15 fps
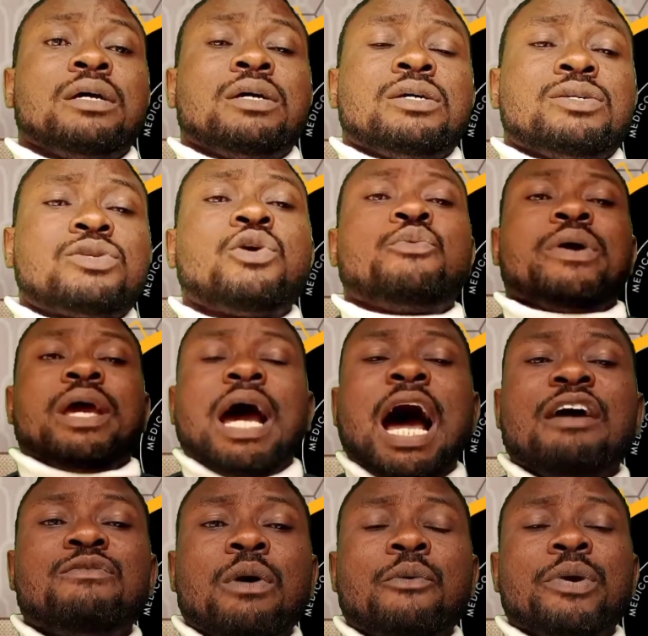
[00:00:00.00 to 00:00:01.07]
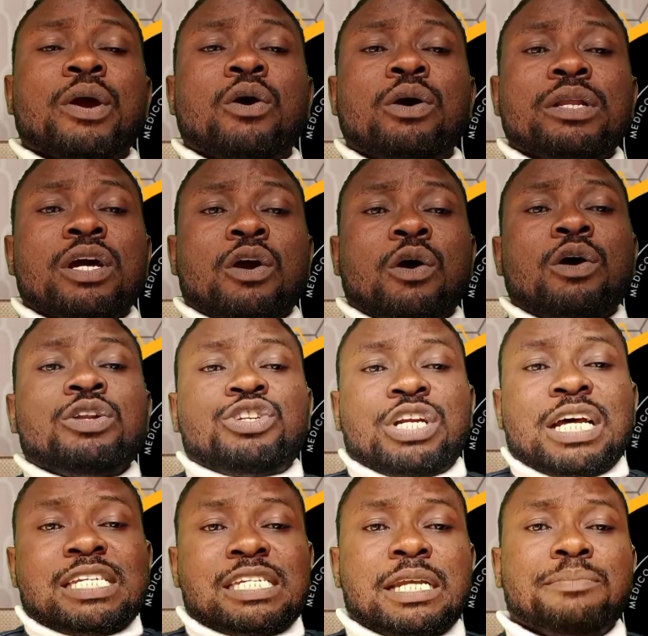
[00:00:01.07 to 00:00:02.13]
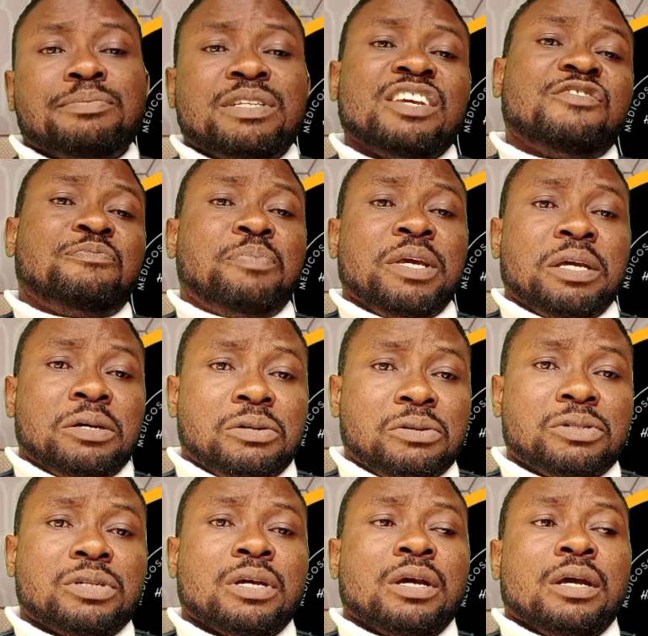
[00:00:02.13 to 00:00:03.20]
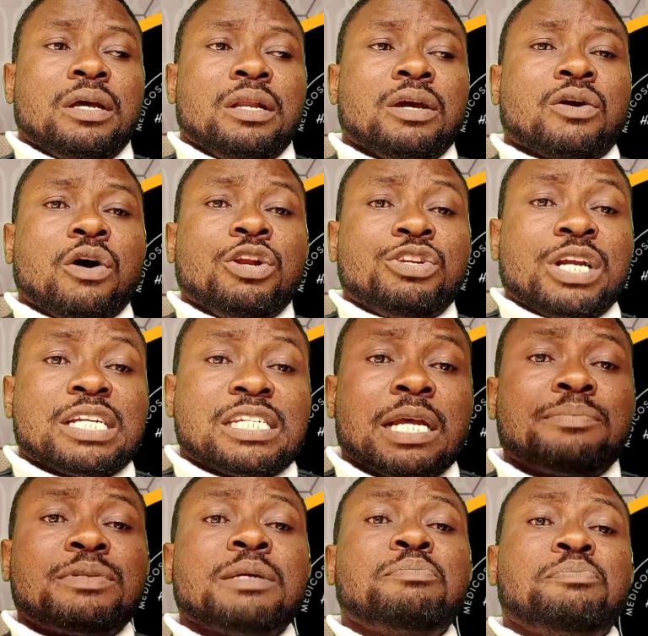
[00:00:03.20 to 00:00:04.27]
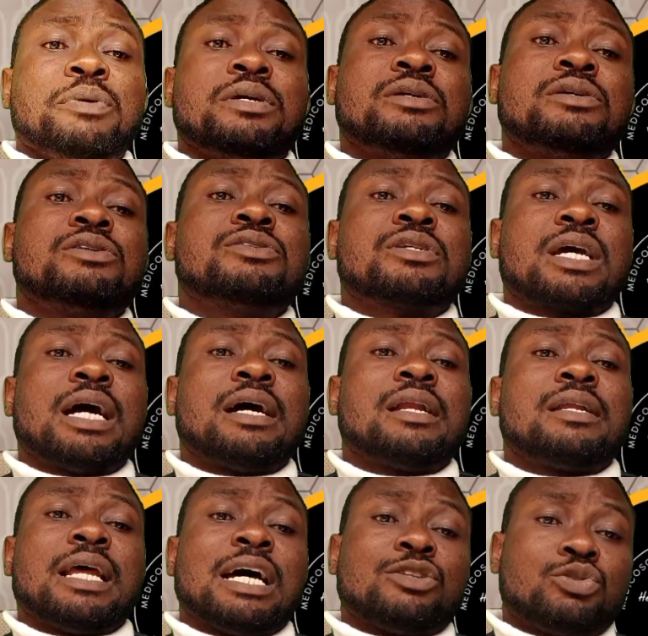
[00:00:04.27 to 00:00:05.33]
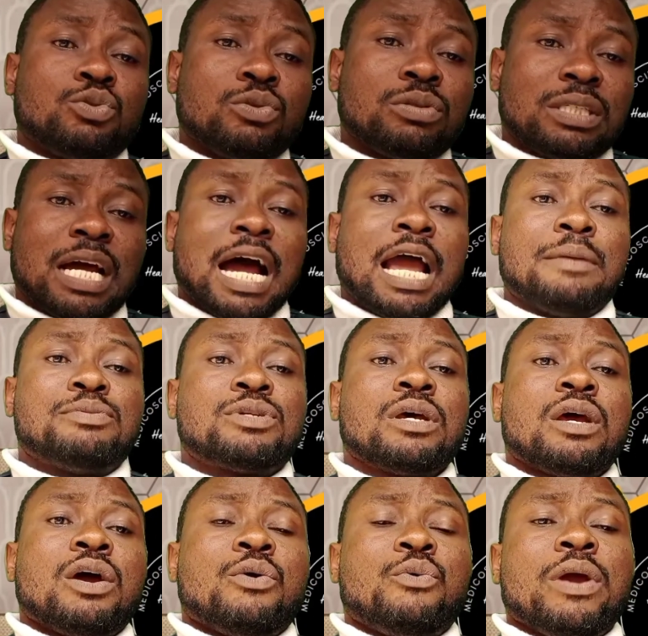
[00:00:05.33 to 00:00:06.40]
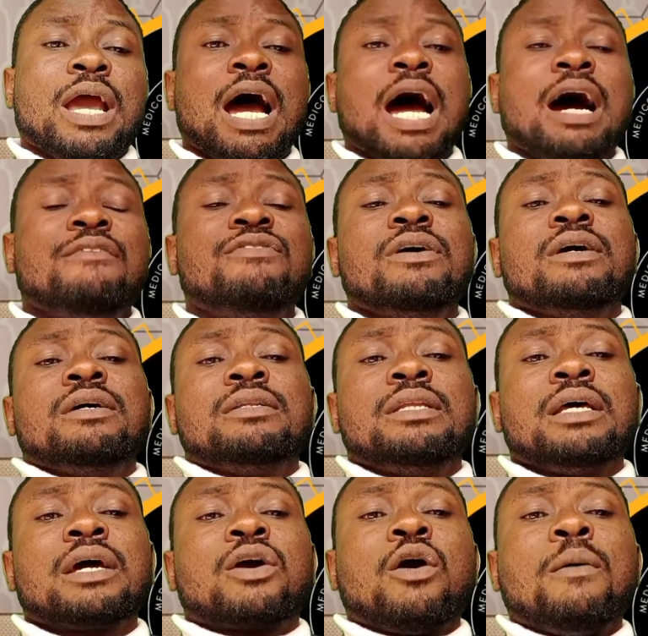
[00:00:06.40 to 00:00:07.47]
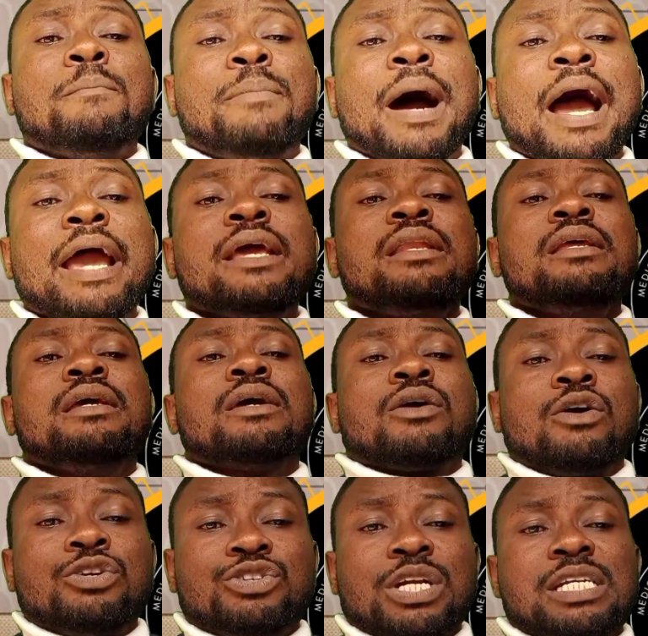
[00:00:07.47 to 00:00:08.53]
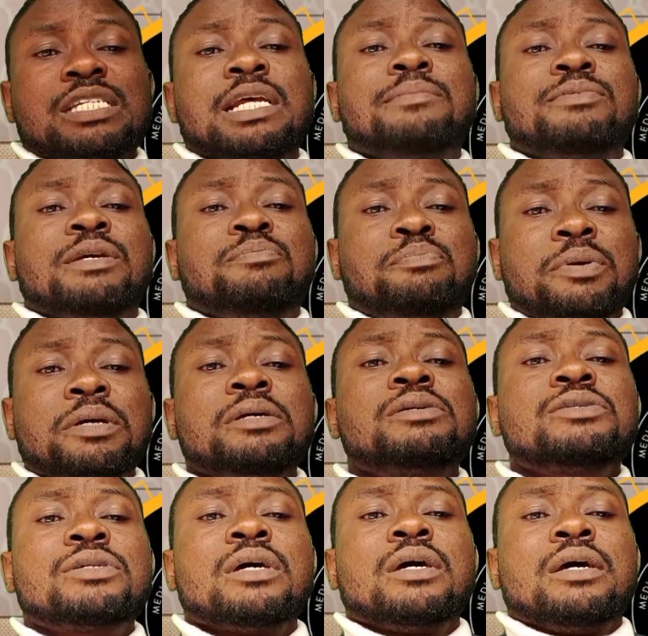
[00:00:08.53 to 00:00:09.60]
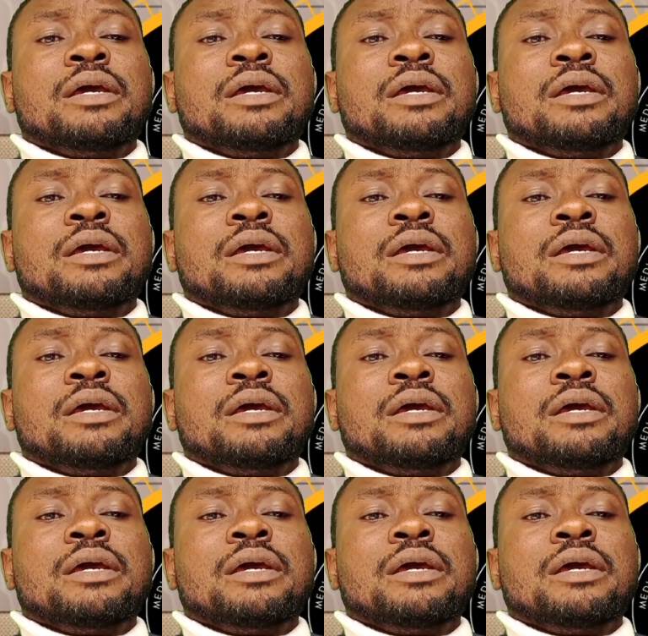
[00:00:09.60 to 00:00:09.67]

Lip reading: So we have what we call the contraceptive pills. The contraceptive pills, there are two types. We have the combined contraceptive pills.